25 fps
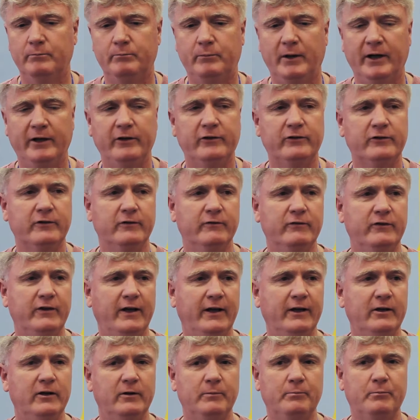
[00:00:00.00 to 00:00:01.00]
bytes of
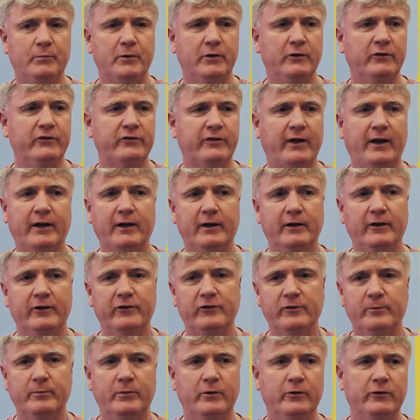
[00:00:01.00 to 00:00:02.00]
data per second
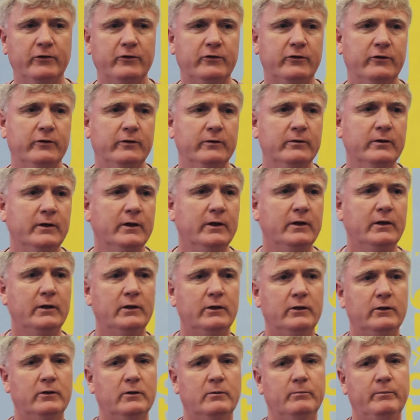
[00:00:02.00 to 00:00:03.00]
as opposed to
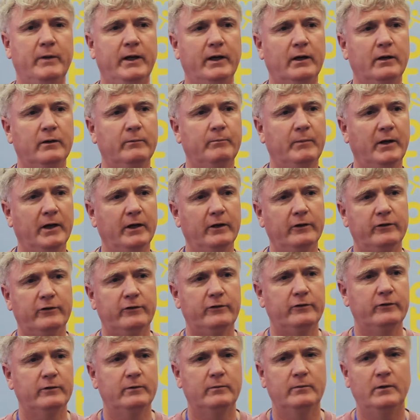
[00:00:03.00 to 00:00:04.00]

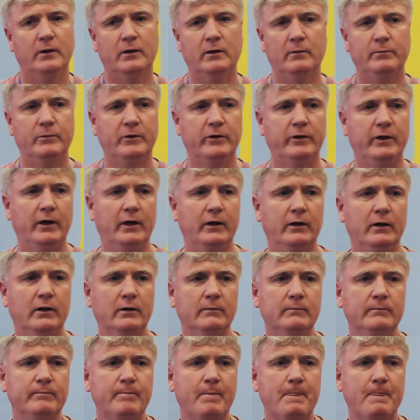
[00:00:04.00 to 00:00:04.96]
megabytes per data.